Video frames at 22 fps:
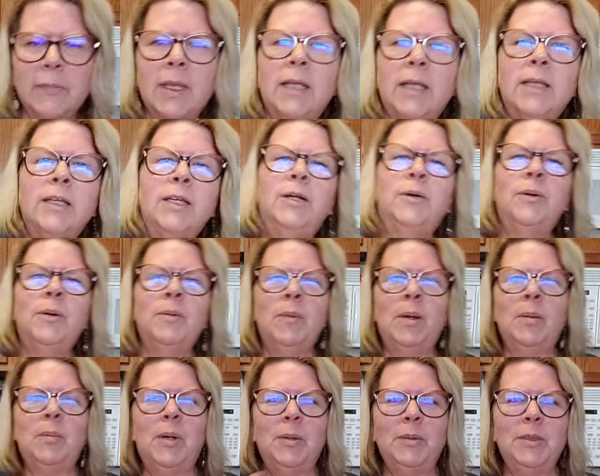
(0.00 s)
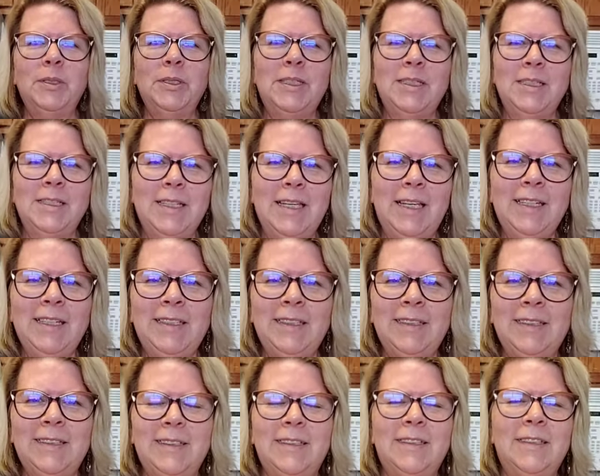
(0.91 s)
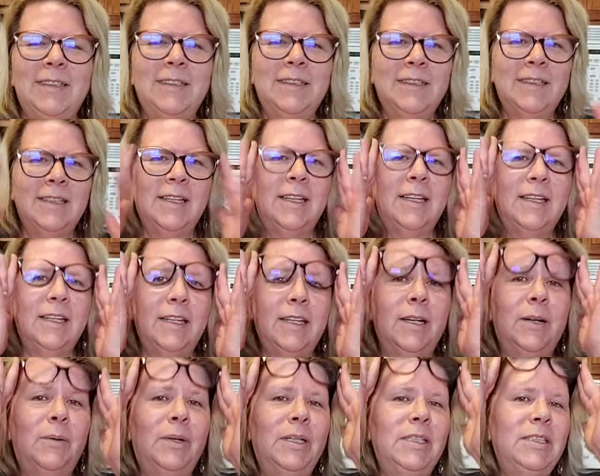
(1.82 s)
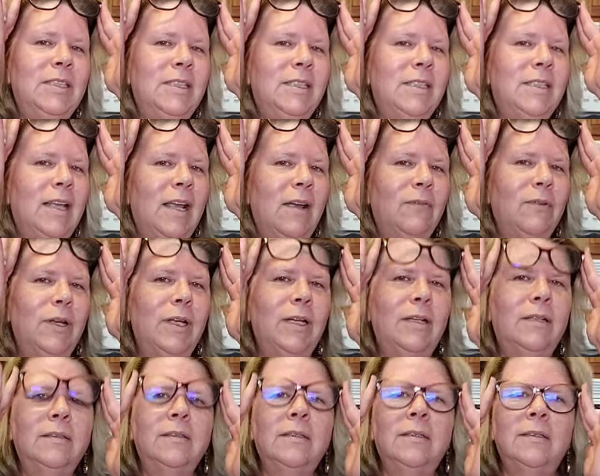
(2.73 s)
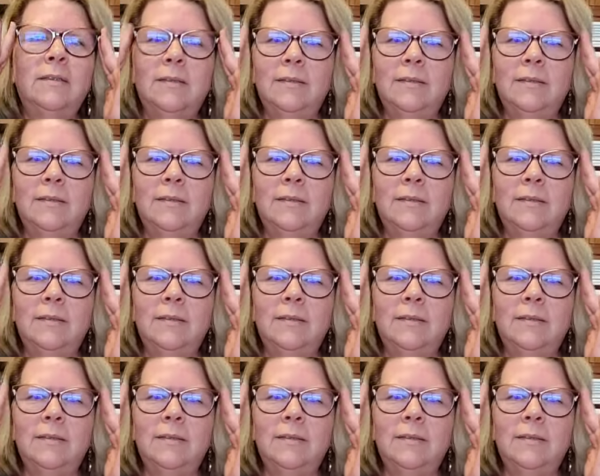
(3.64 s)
You know what my mom used to say? You know why she didn't have wrinkles?